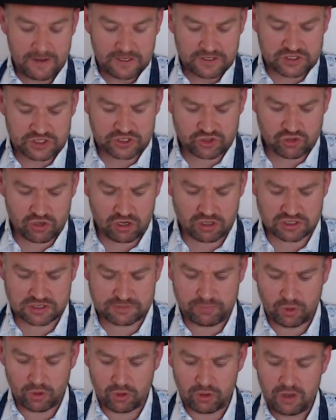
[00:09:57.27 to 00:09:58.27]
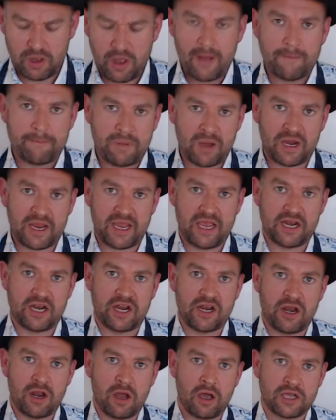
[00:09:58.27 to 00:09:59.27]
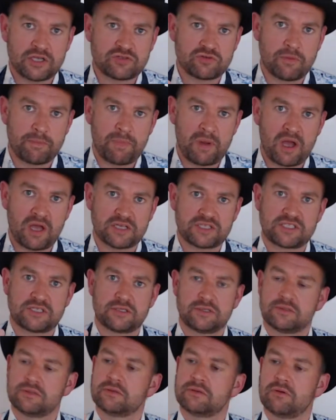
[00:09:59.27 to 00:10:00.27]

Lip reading: to transport, bung it in a nice, robust,